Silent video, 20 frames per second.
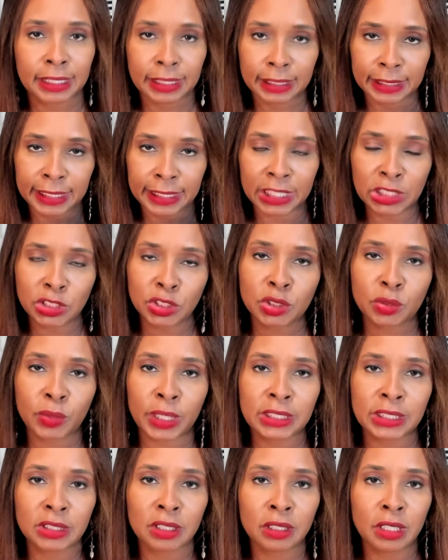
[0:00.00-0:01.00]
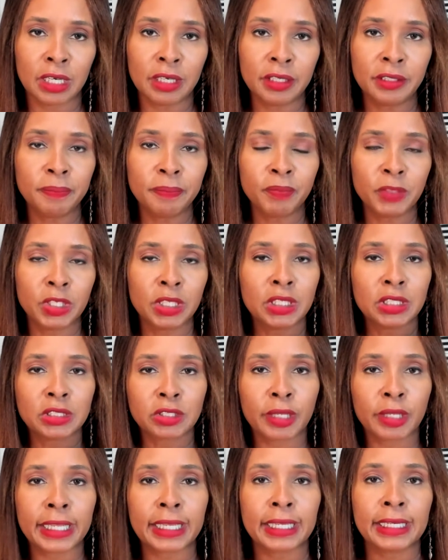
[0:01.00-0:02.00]
The interest rates are low,
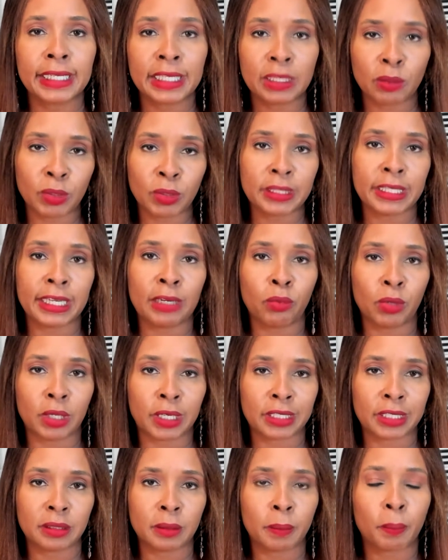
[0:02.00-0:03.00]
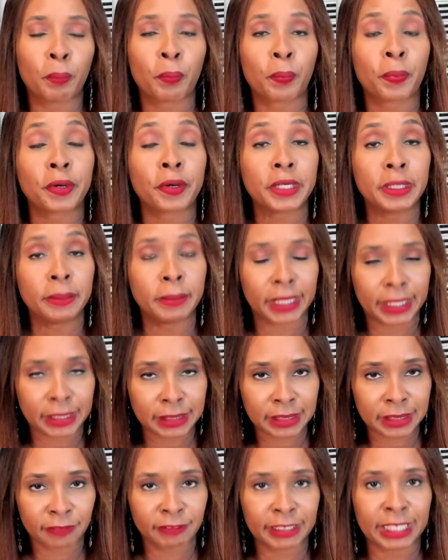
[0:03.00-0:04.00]
so they can get what they want pretty much
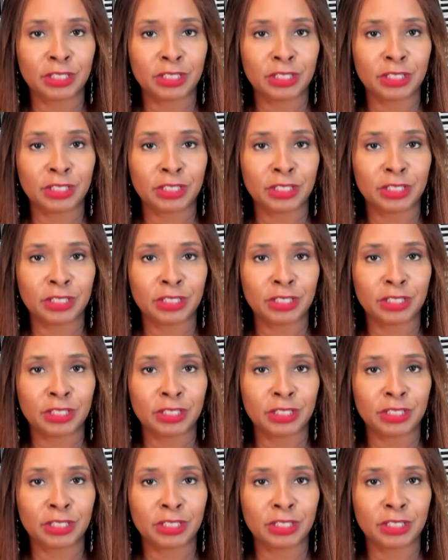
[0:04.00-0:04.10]
if they